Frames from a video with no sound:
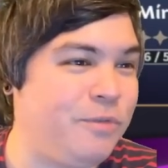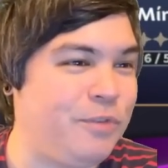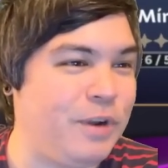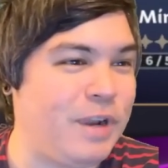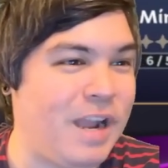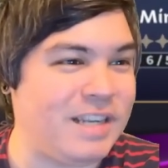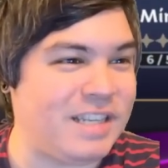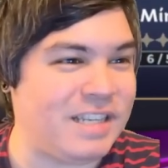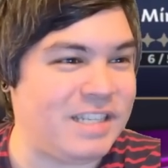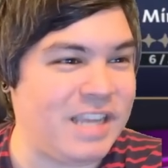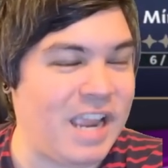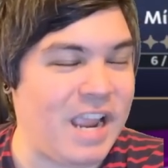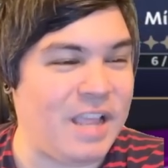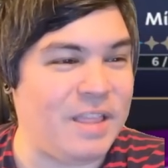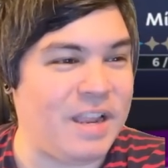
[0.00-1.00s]
forgot to
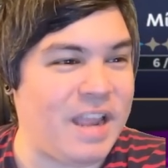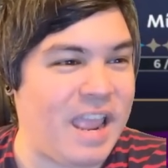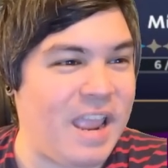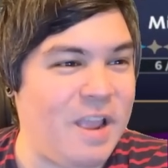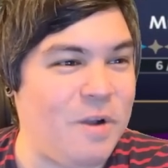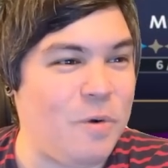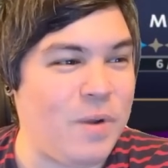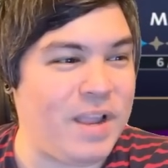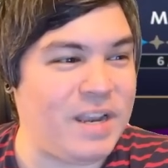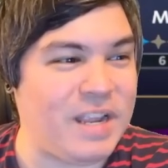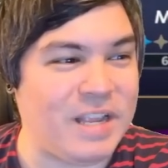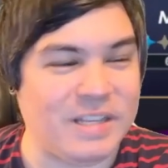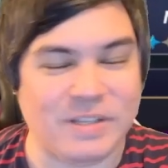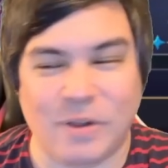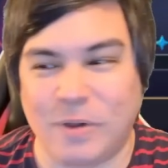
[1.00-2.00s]
say that Aowen
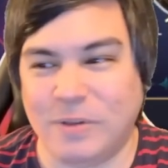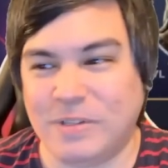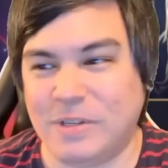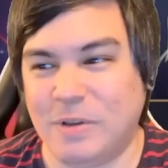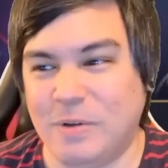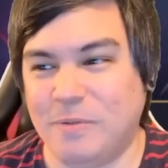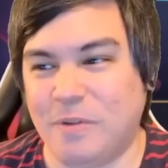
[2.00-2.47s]
is also